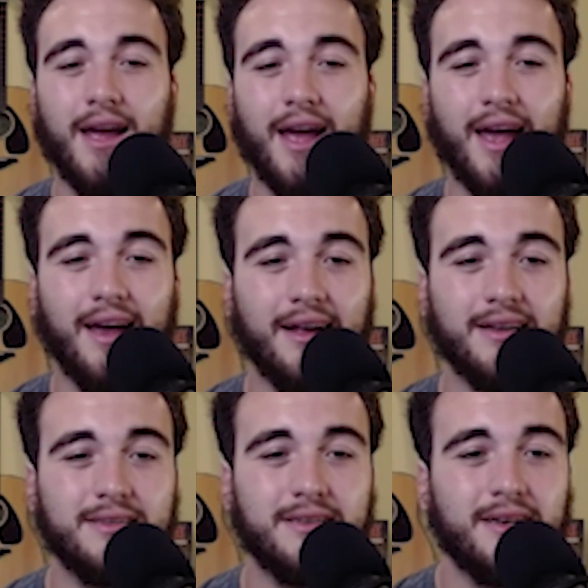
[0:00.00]

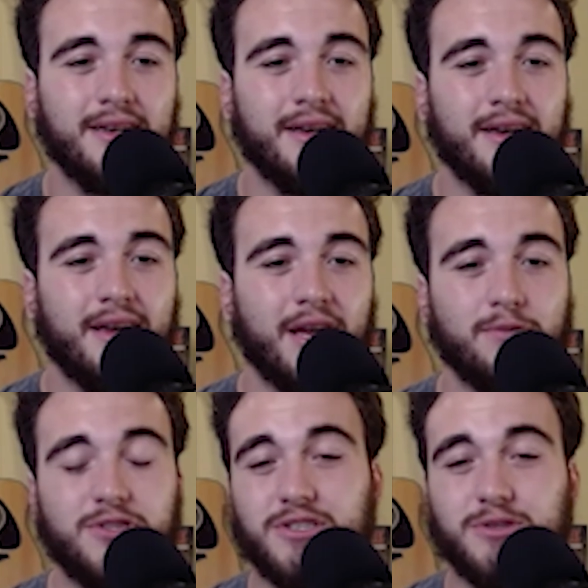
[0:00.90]
And it
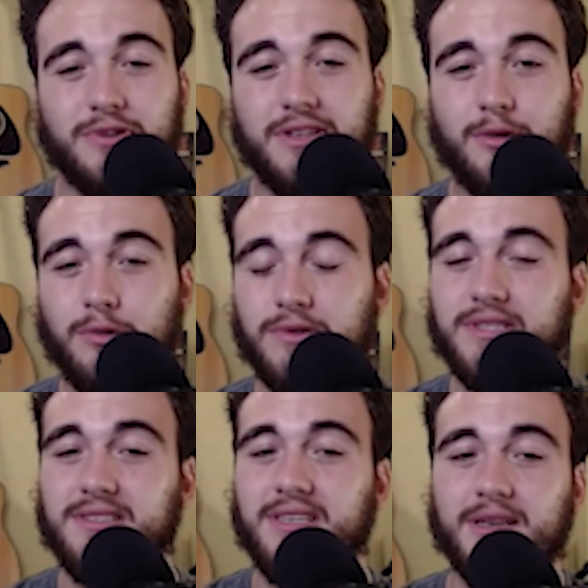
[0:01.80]
was just really cool to
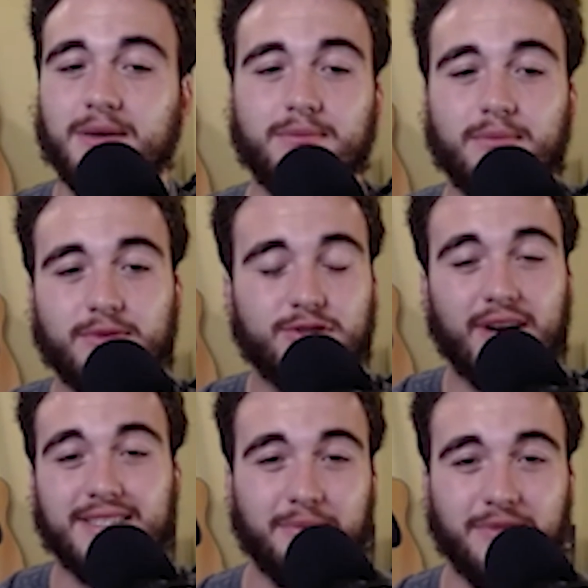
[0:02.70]
see them try
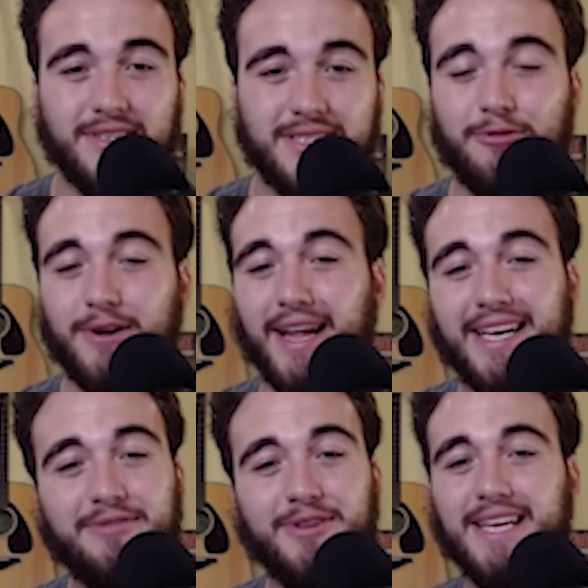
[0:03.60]
something different. And
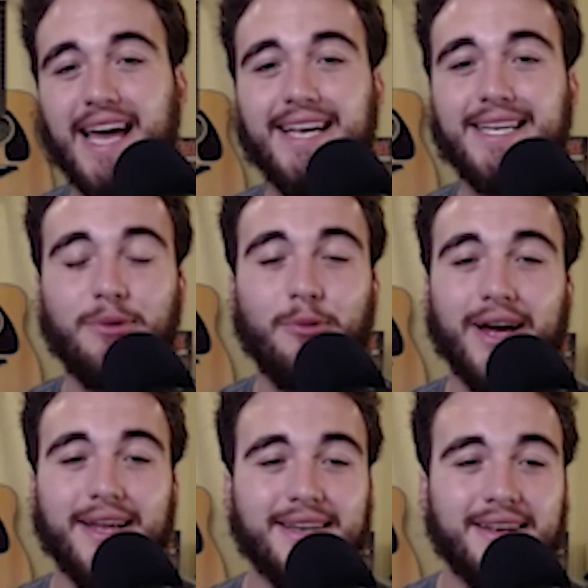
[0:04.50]
even the ending
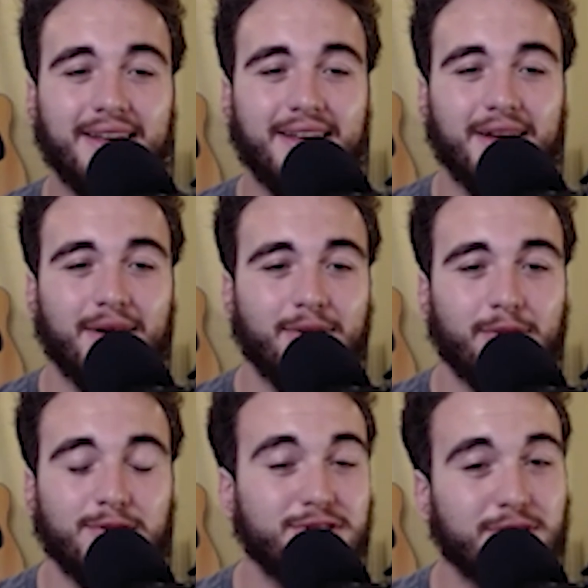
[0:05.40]
when You know,
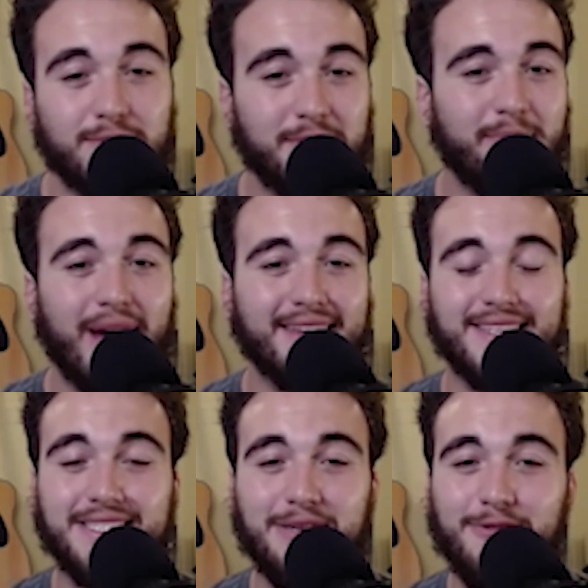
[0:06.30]
he shows up back at the
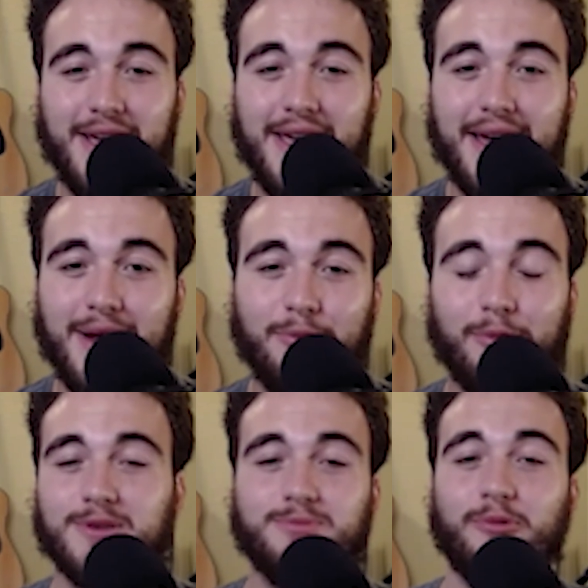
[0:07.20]
TVA
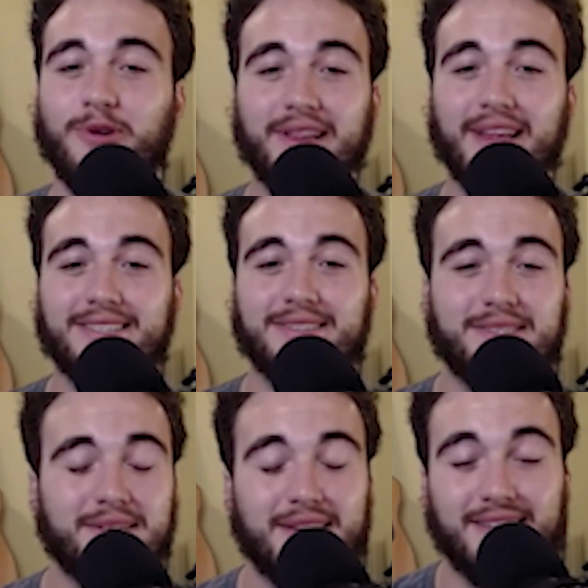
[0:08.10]
headquarters, but realizes
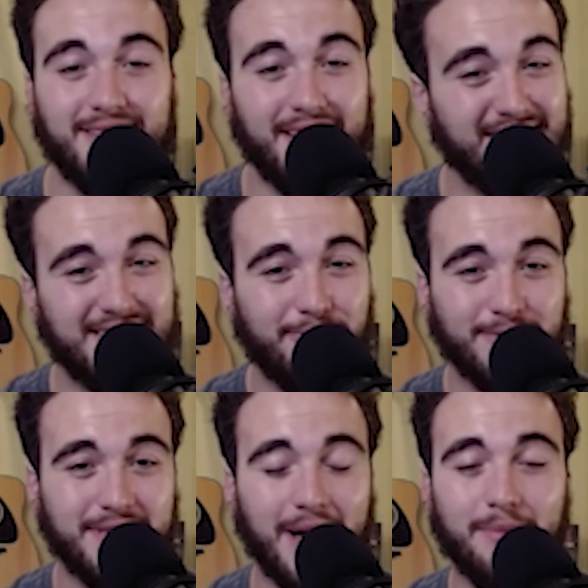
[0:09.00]
it's in a different
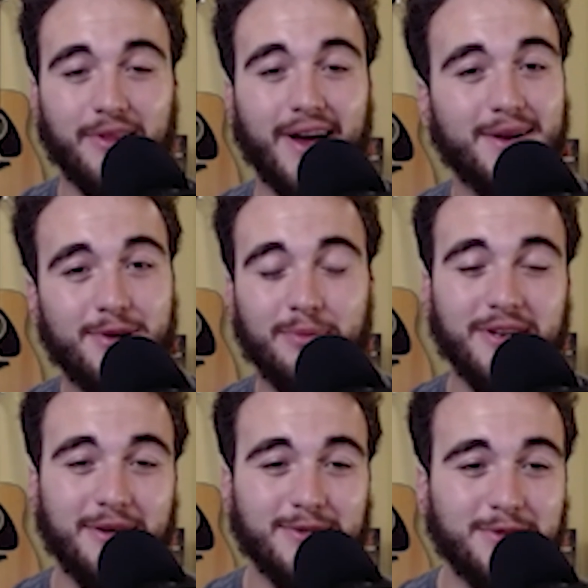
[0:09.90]
timeline and nobody
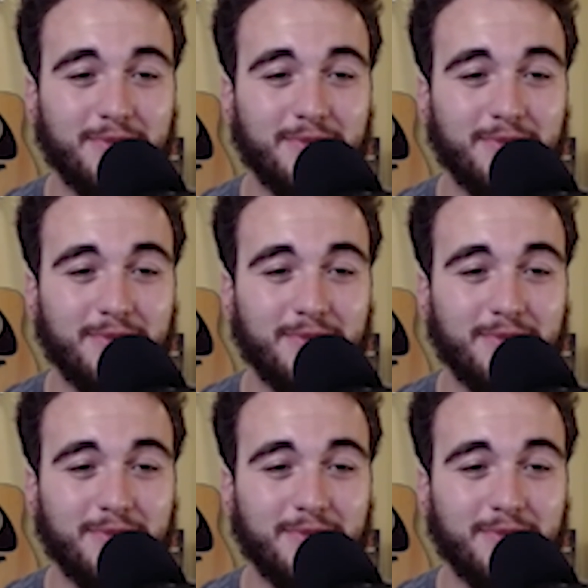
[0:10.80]
knows who